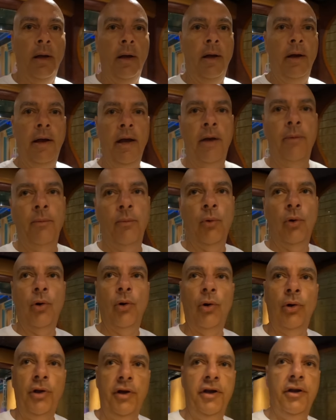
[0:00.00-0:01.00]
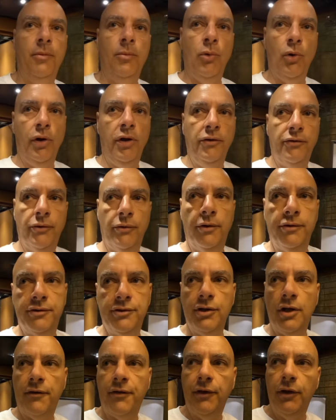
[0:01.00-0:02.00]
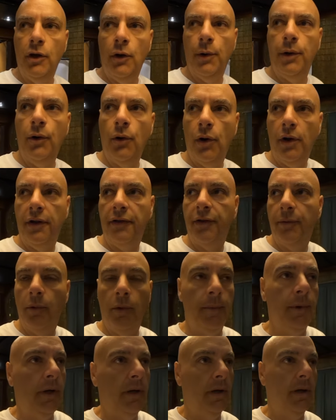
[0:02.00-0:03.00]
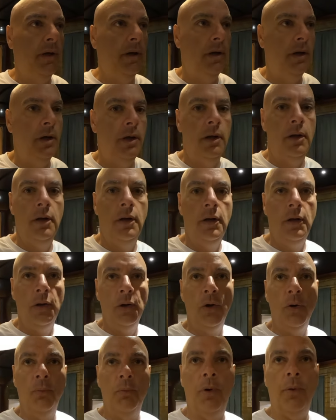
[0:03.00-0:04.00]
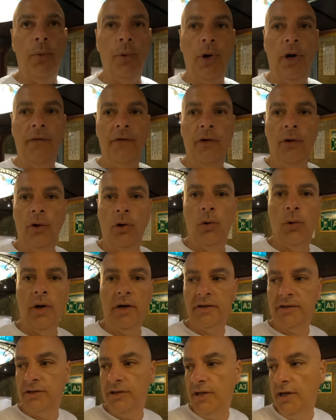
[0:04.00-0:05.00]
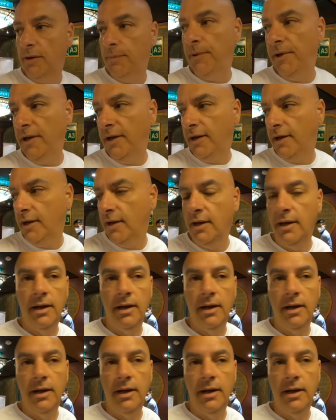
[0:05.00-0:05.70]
Again, we're early in the morning, so there's nothing going on at the moment, but we'll give you a quick sneak peek.